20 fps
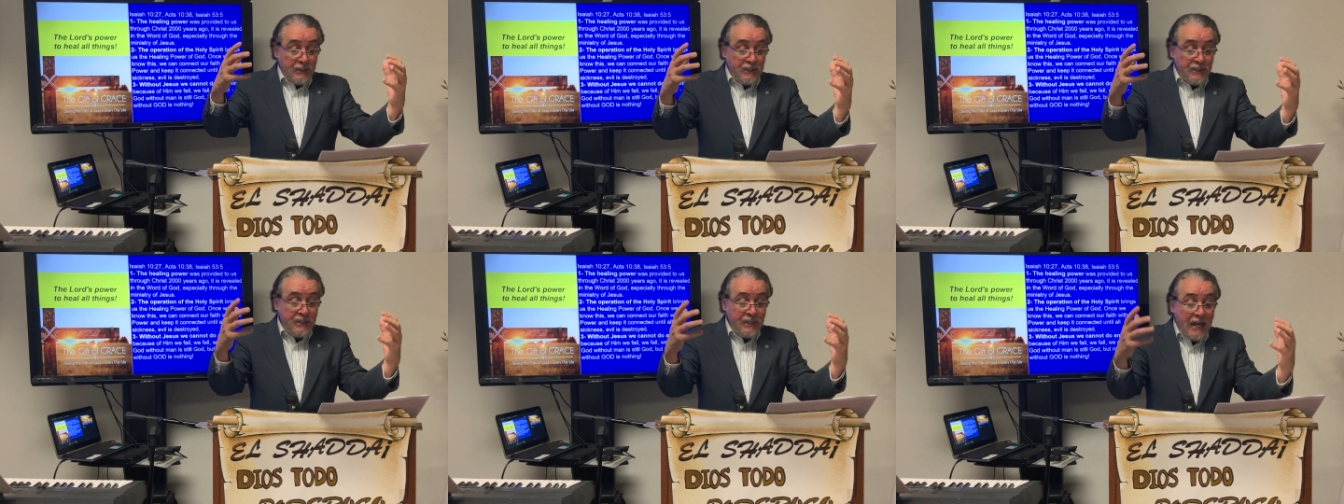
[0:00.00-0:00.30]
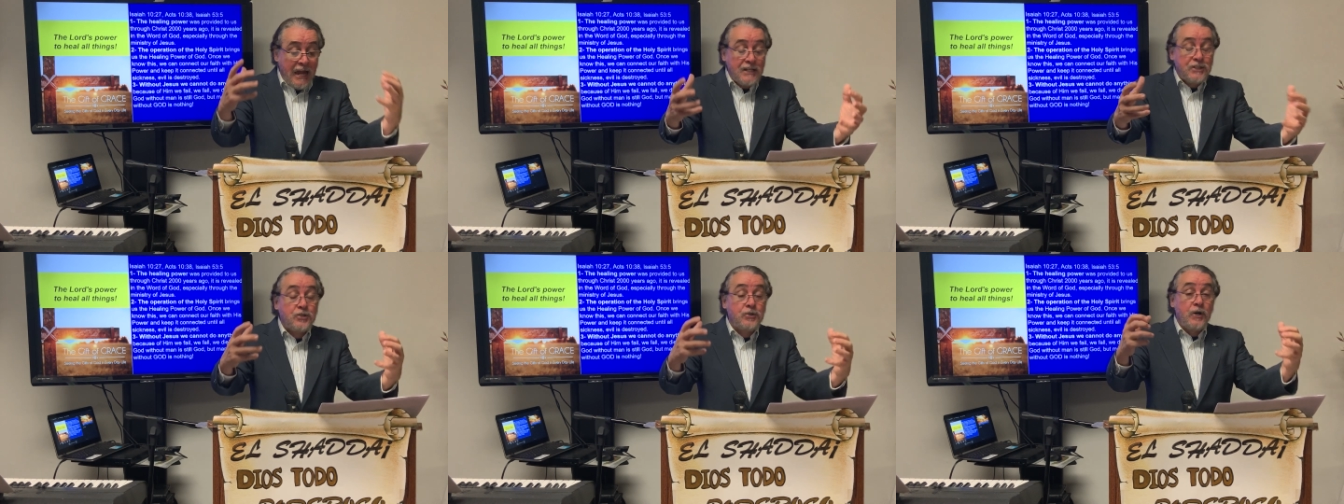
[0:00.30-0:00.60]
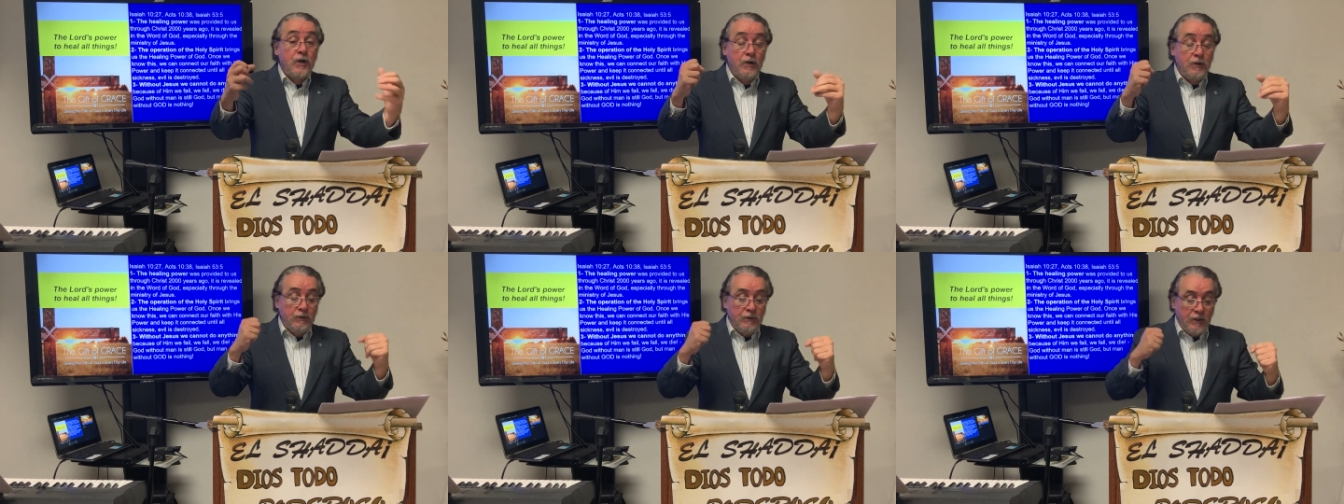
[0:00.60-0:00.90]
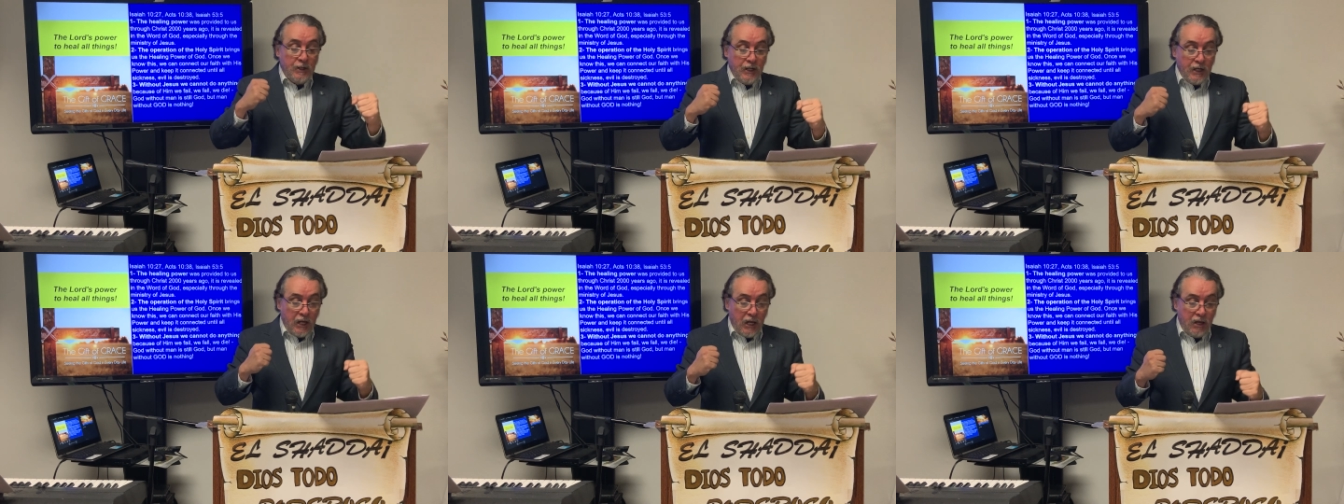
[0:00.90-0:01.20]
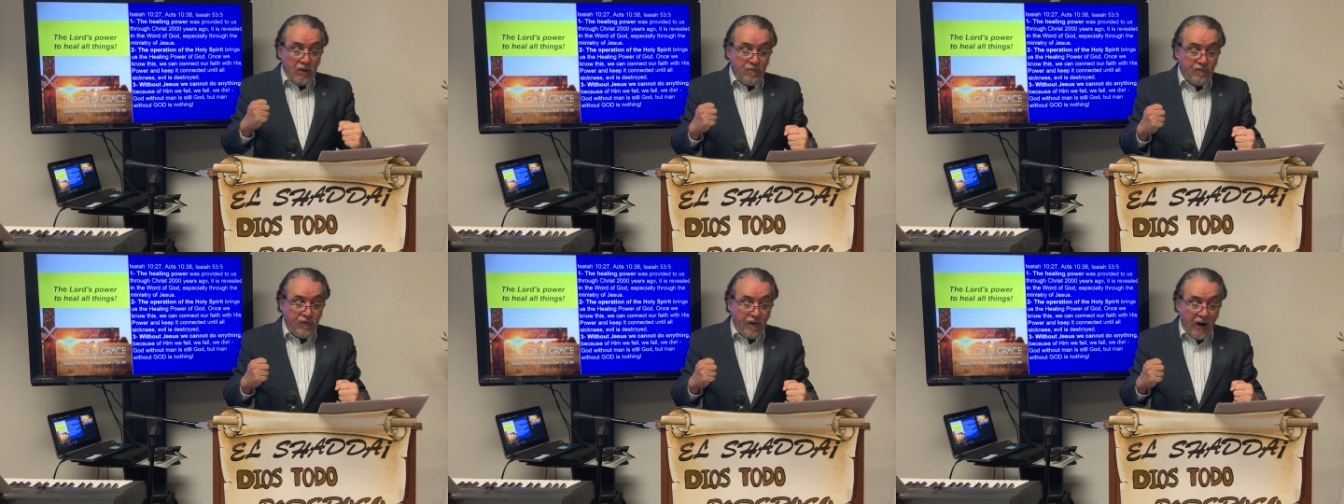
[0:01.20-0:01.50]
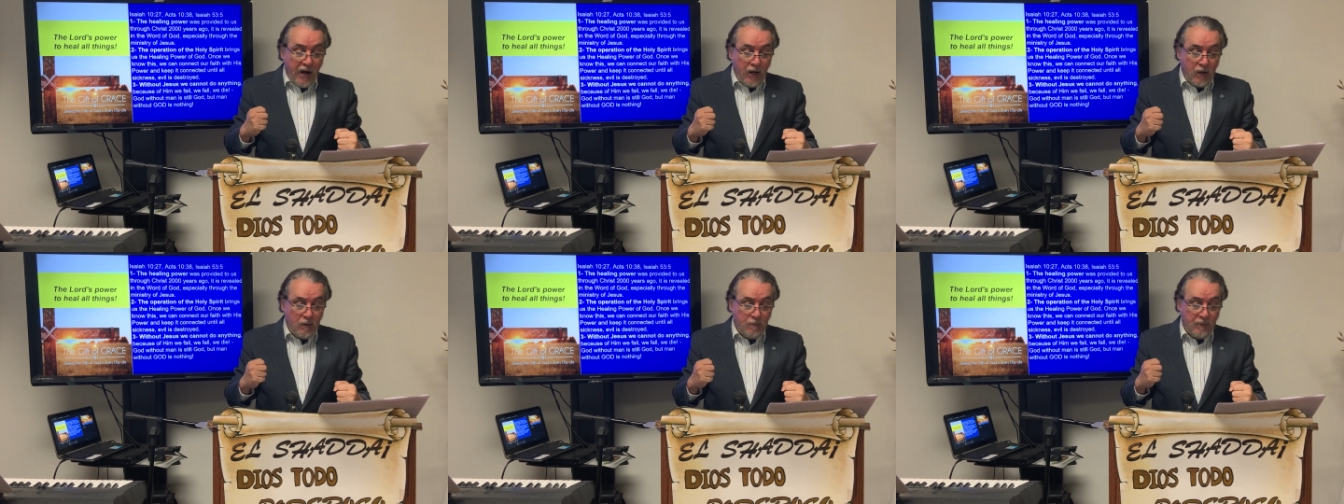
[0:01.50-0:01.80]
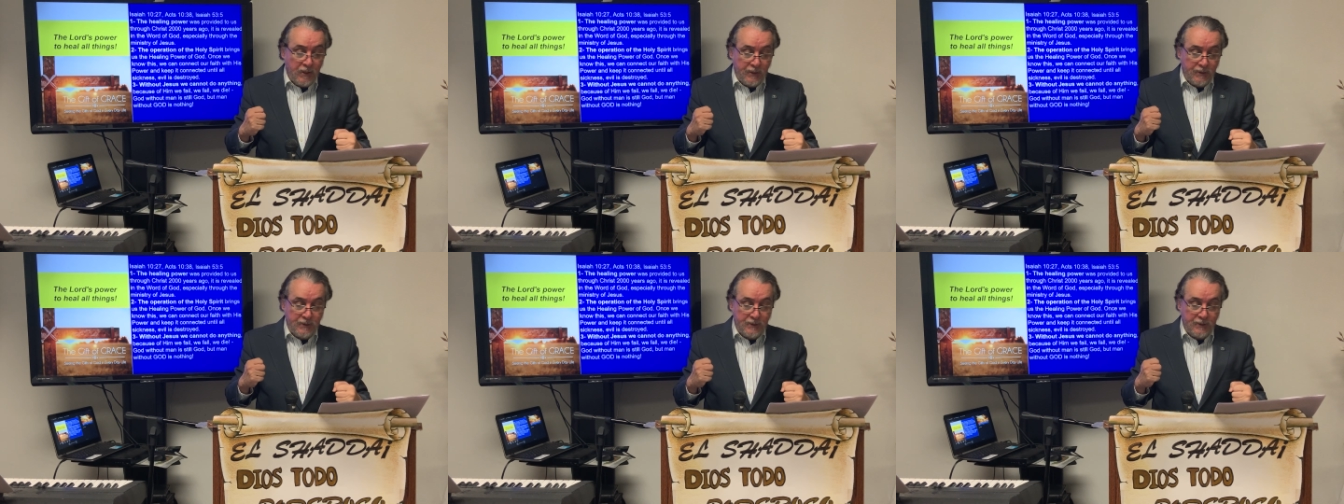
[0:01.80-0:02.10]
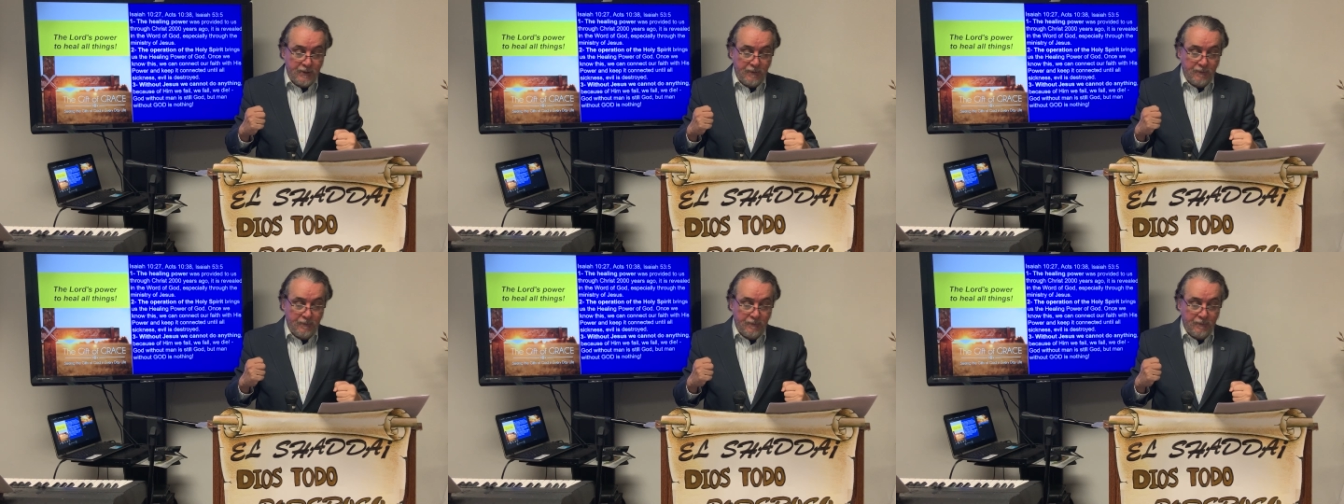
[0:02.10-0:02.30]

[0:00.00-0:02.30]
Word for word: natural environment.